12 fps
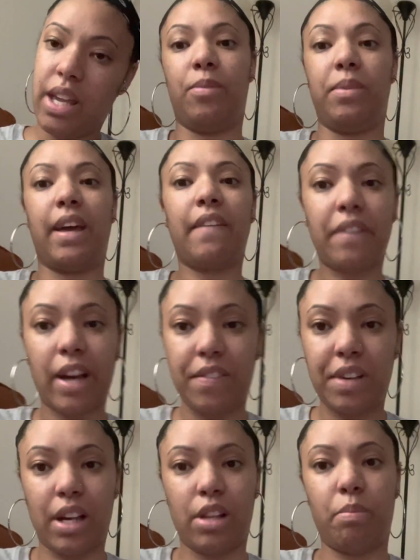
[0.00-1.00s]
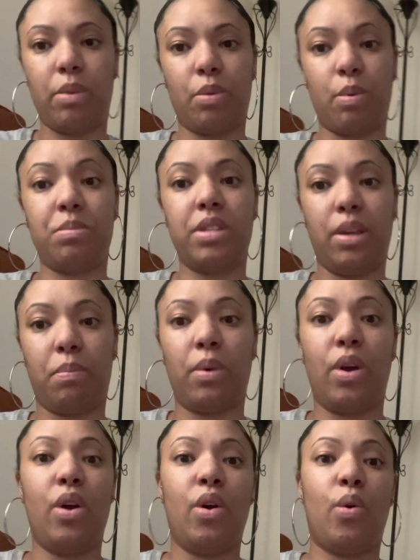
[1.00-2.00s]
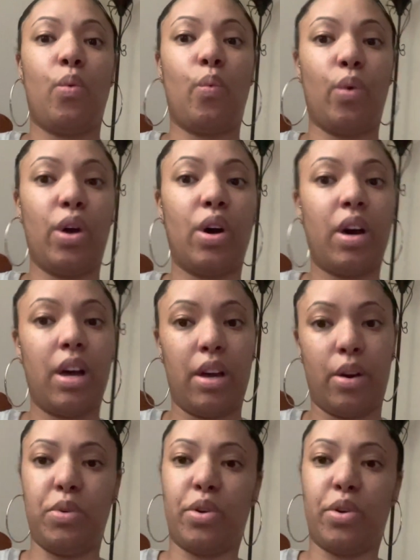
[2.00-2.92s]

that $5 minimum tip will help.